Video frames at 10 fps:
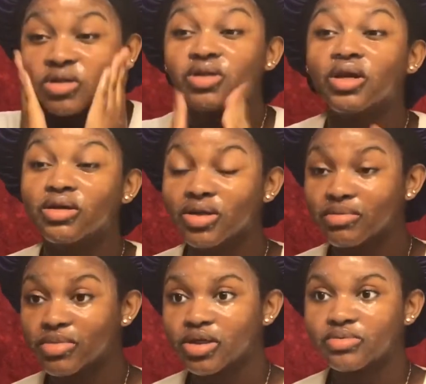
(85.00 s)
now that
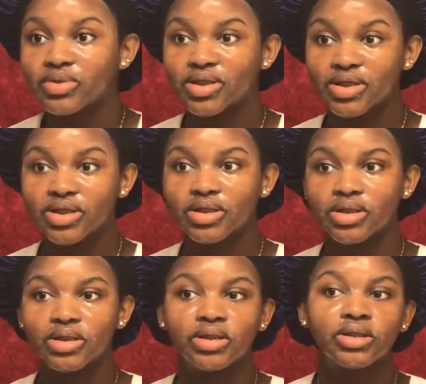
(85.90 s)
I'm done with
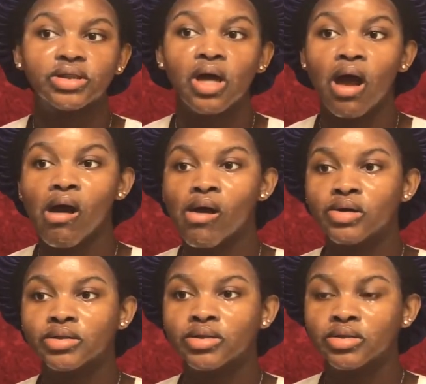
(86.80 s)
this,
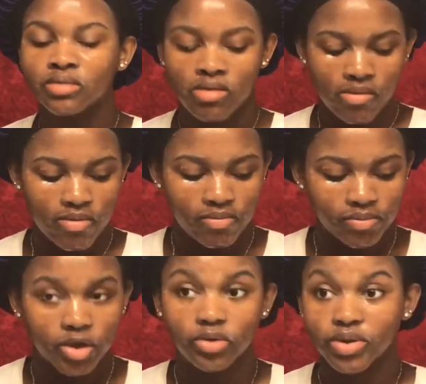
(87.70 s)

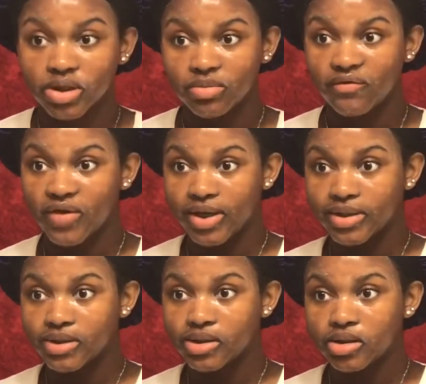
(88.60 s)
I'm gonna rinse my
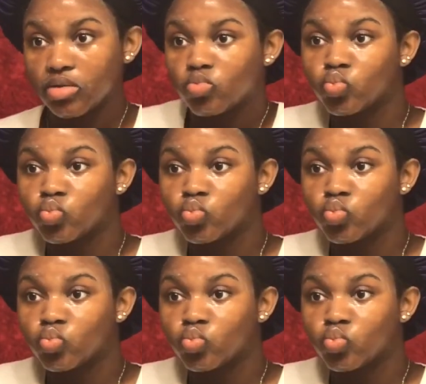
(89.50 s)
face.